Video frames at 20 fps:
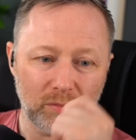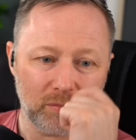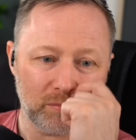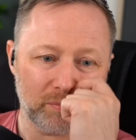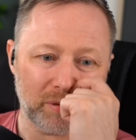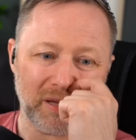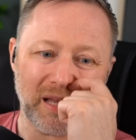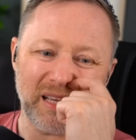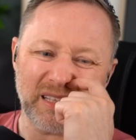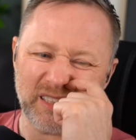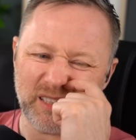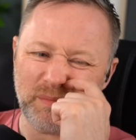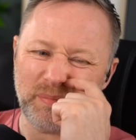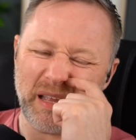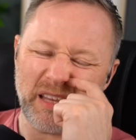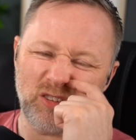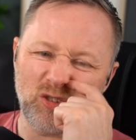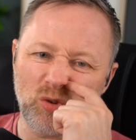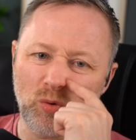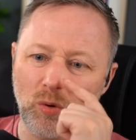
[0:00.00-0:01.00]
but that's a
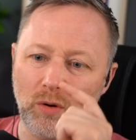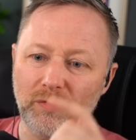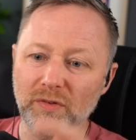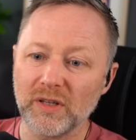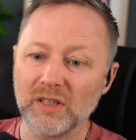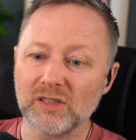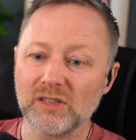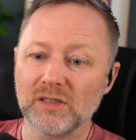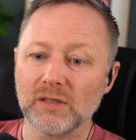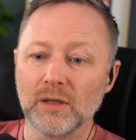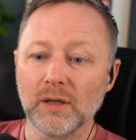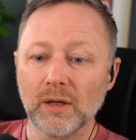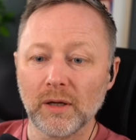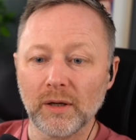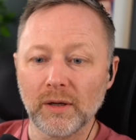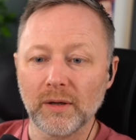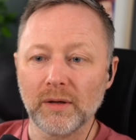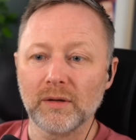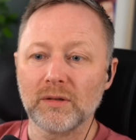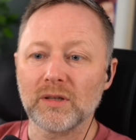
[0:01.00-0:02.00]
bit too obvious
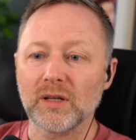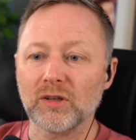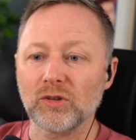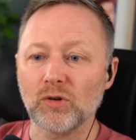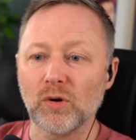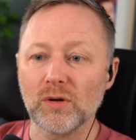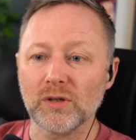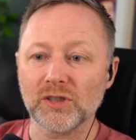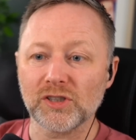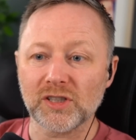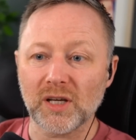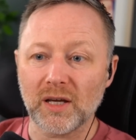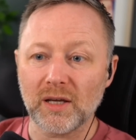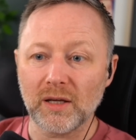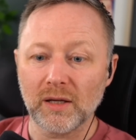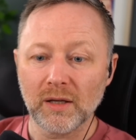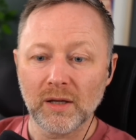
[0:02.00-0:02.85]
that you're talking shite.